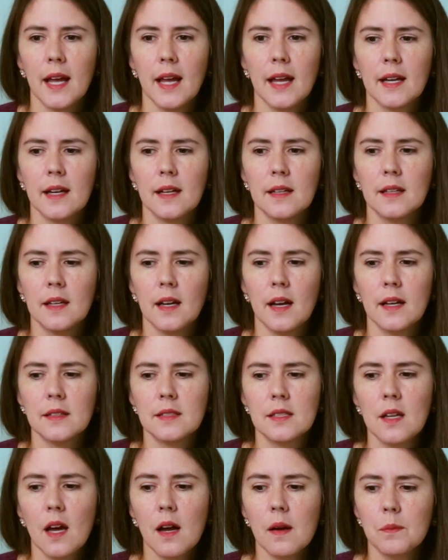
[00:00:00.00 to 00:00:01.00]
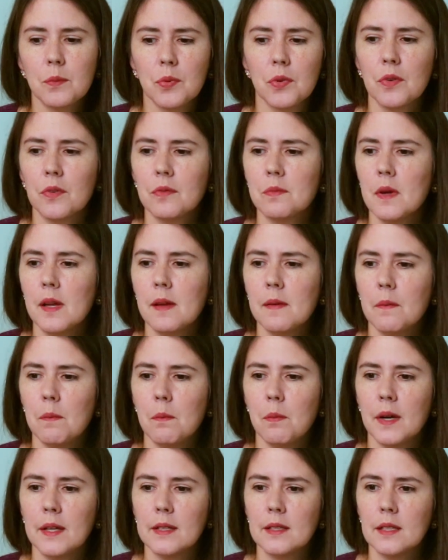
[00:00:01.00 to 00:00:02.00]
And I saw
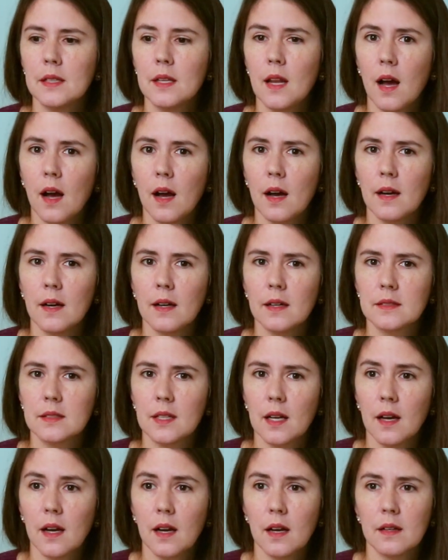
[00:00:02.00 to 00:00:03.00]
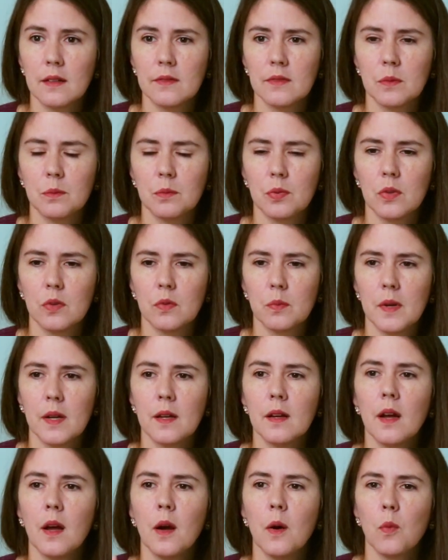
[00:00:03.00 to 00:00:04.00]
improvement, but not a ton of
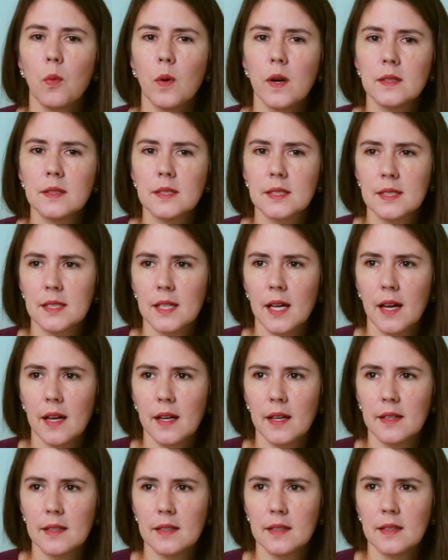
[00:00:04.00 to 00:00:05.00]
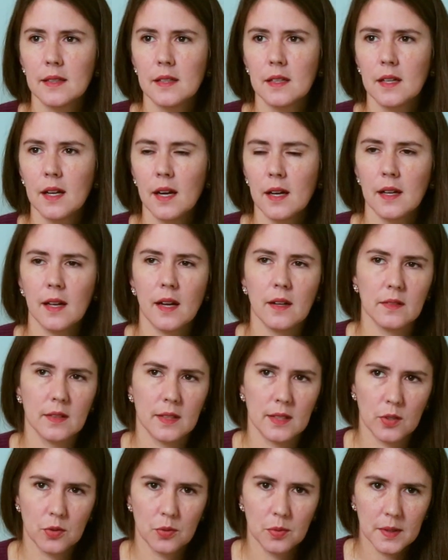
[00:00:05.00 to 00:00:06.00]
improvement. Once I cut out
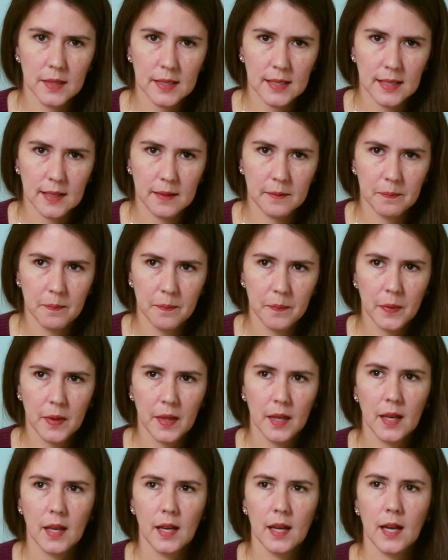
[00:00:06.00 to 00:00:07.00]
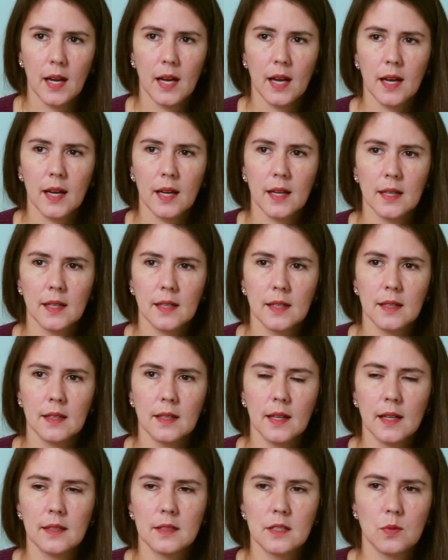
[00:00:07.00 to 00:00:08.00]
the cream,
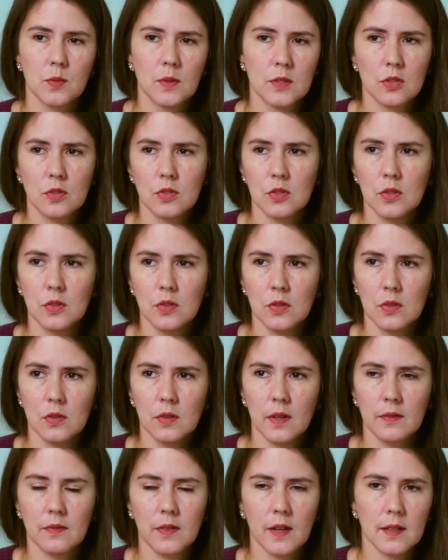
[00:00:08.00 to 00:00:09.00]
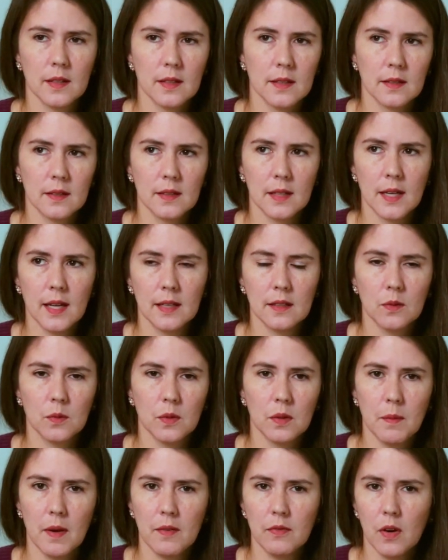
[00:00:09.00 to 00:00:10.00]
I finally connected
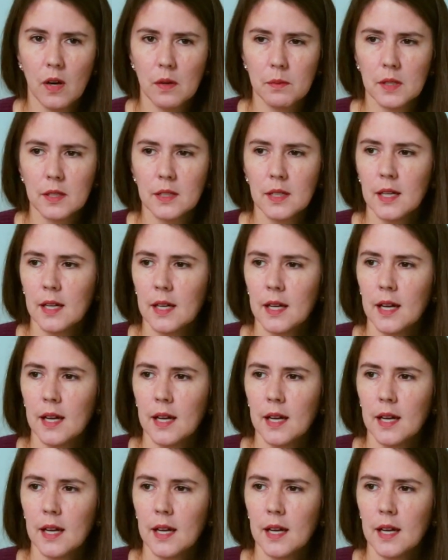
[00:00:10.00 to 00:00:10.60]
with my farmer.